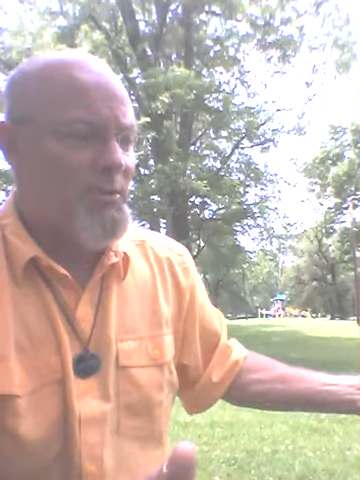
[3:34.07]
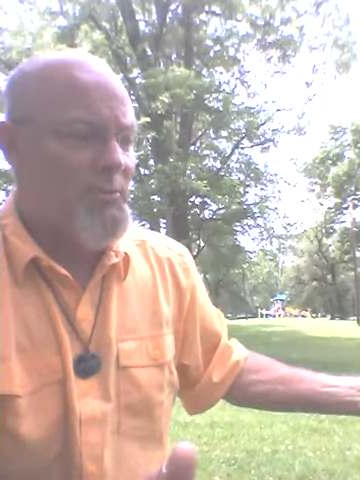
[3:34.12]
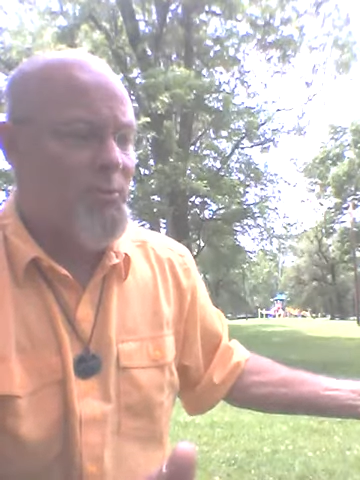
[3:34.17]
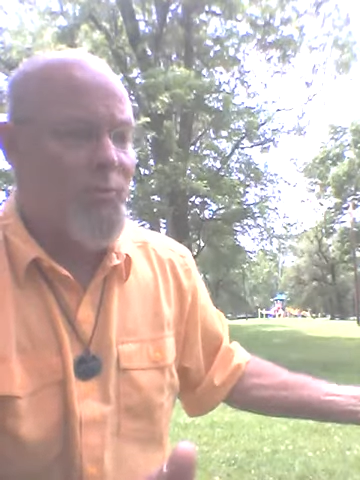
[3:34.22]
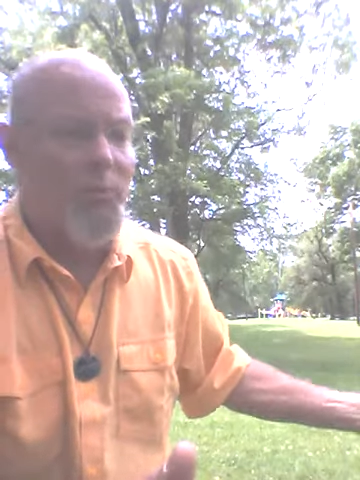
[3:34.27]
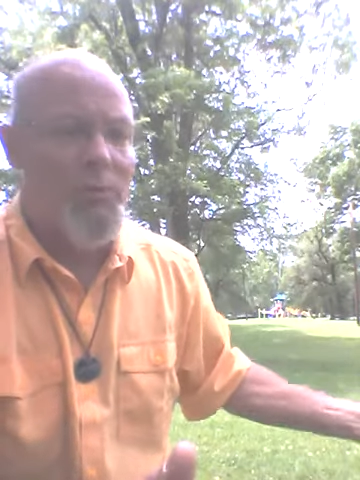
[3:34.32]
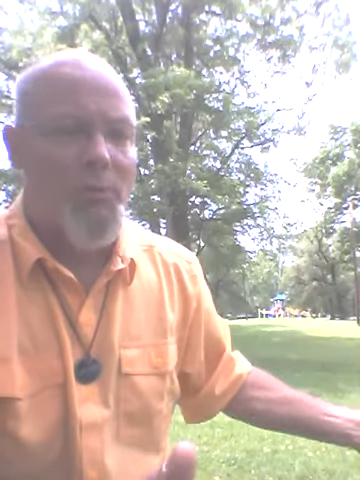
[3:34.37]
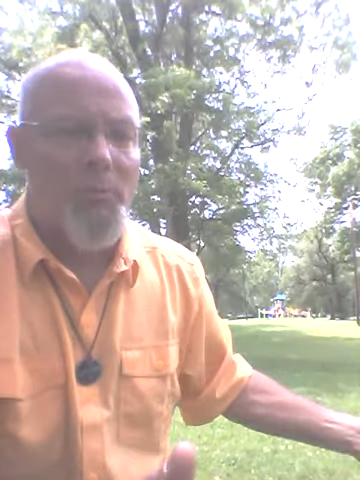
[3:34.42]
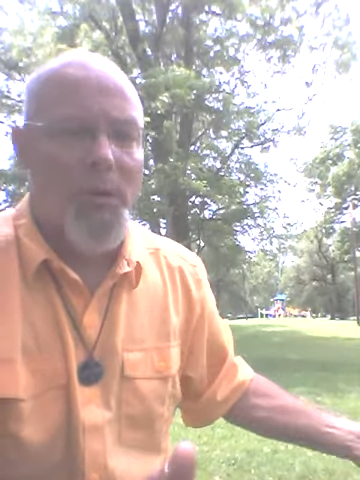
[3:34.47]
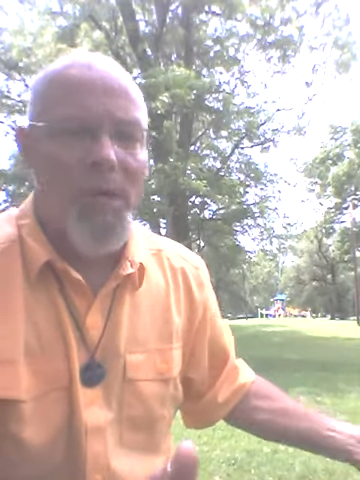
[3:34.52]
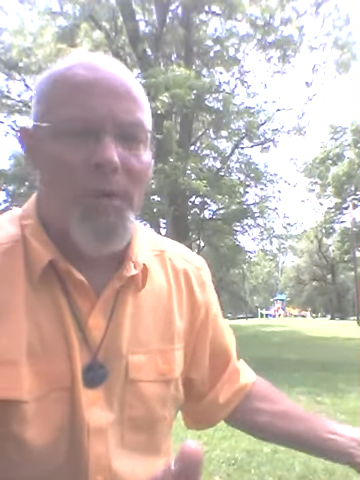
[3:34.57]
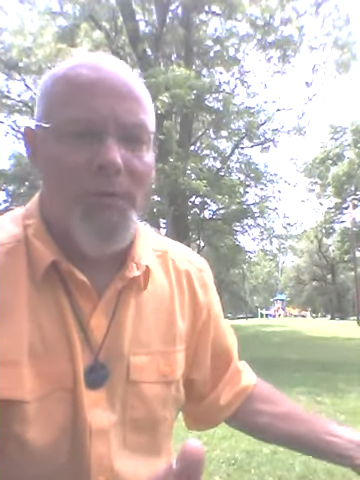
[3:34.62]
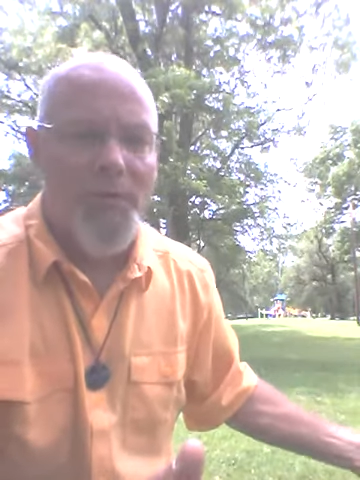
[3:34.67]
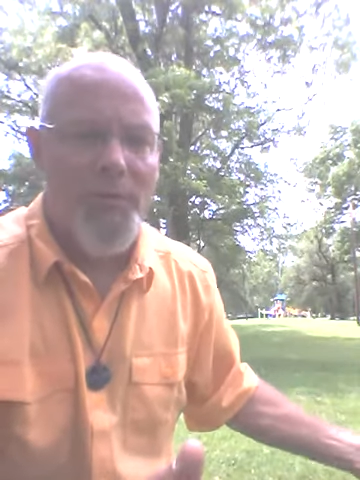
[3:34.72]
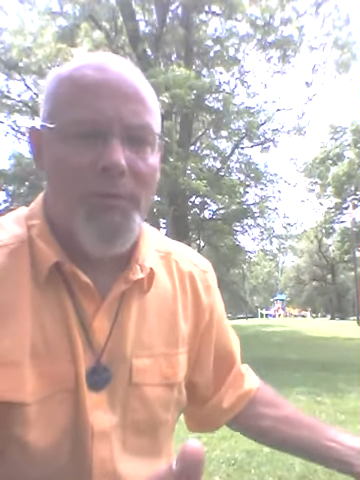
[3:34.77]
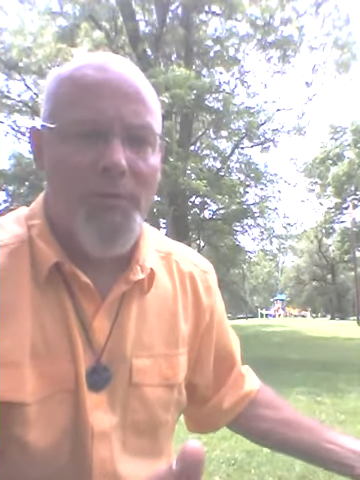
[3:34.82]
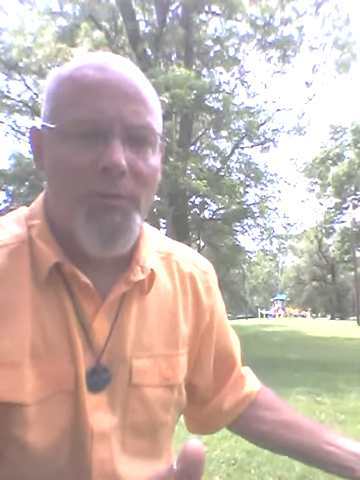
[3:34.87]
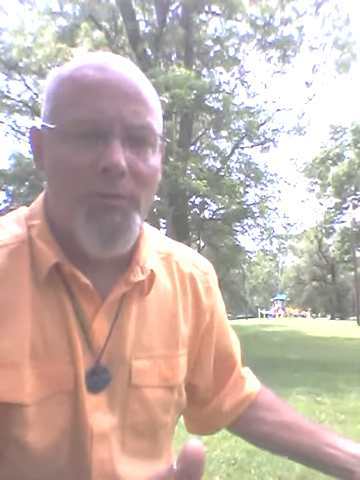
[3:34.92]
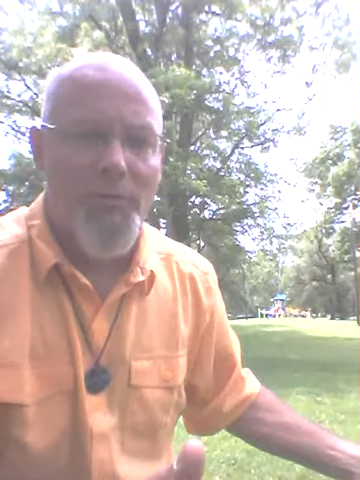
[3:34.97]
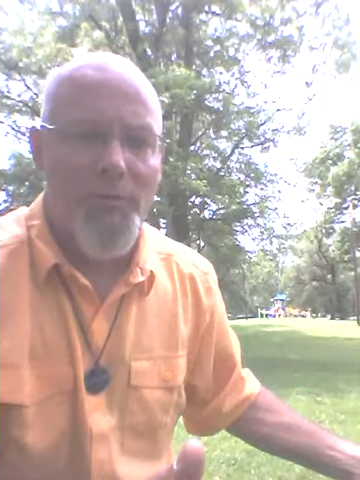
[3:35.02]
roll around
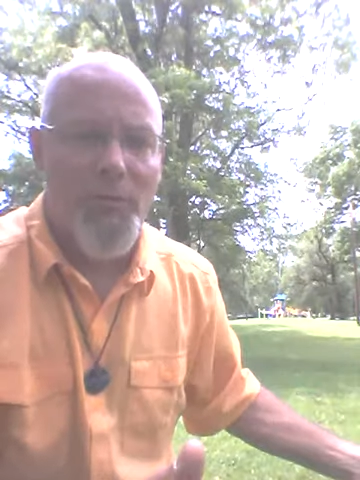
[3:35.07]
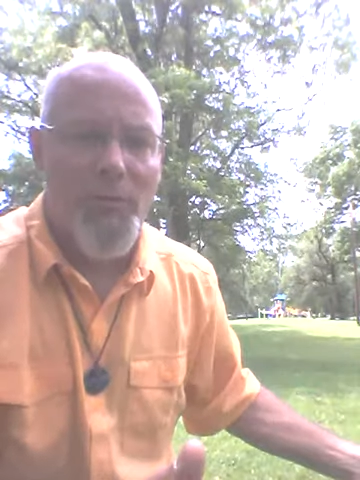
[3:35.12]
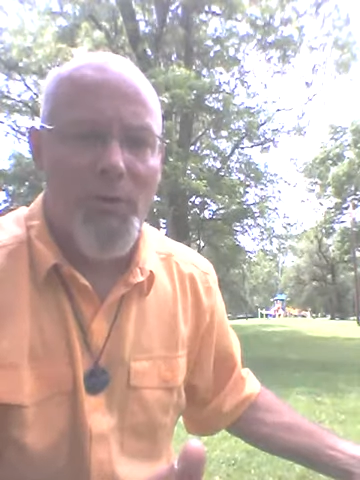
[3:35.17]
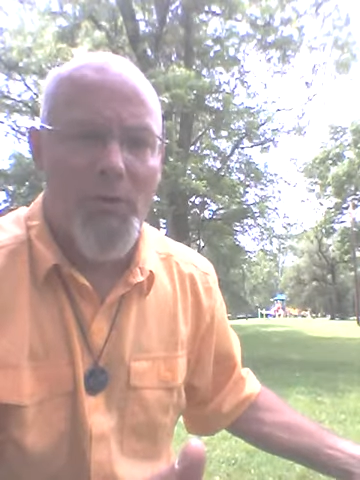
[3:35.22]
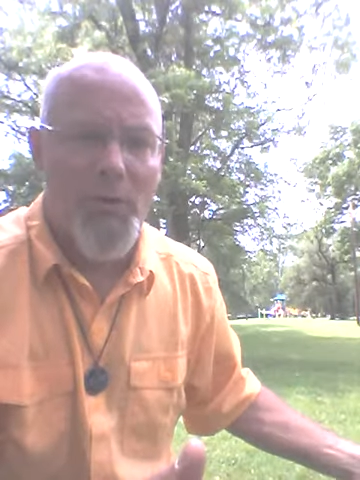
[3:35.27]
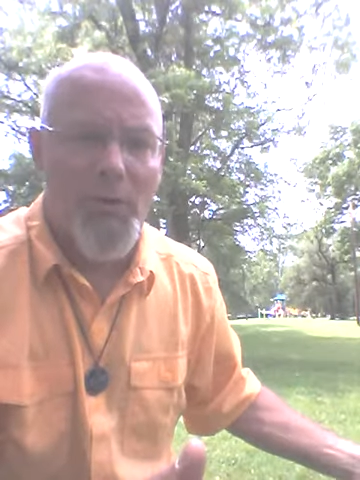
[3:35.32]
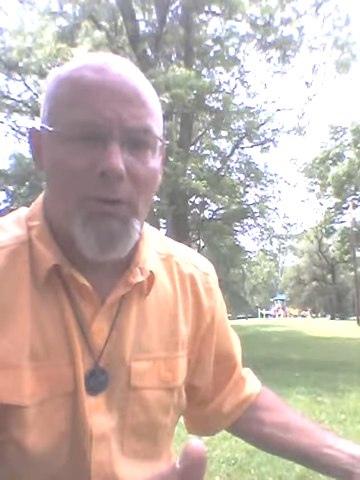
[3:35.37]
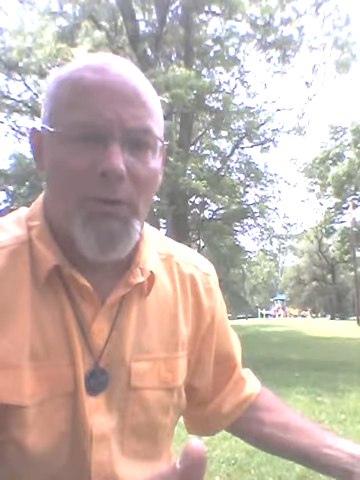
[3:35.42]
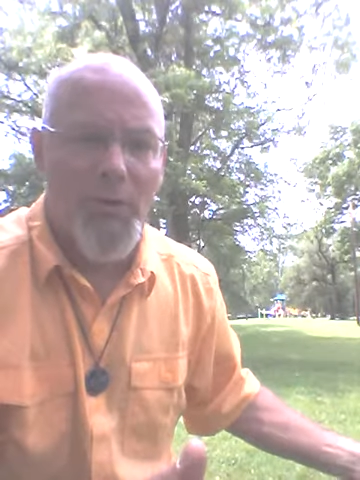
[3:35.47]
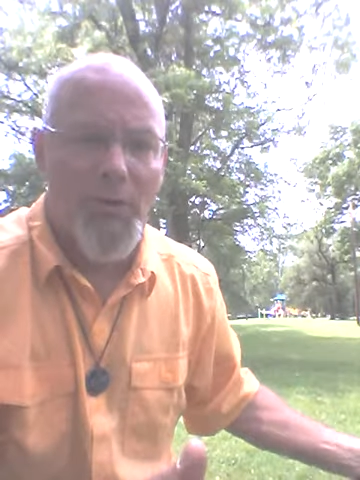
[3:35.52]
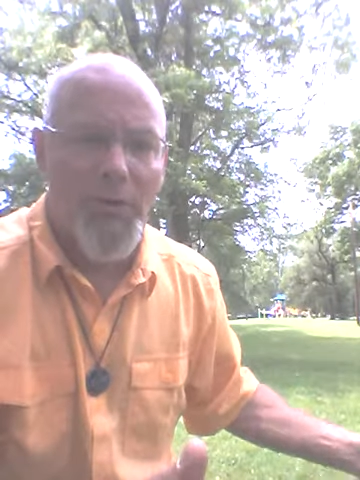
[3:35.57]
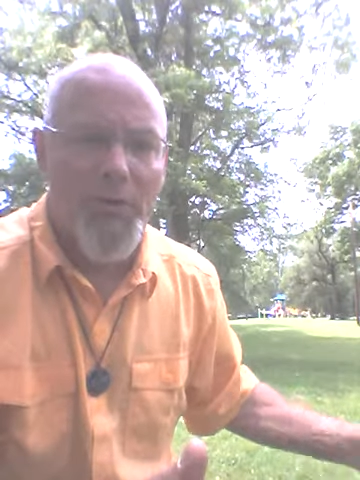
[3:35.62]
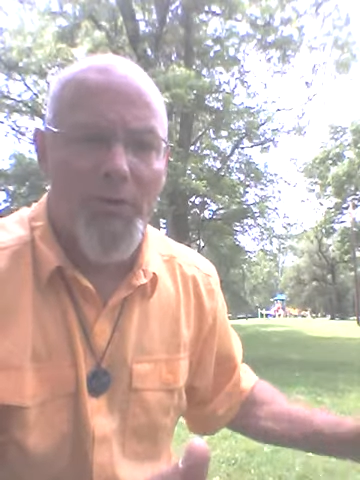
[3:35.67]
on the floor,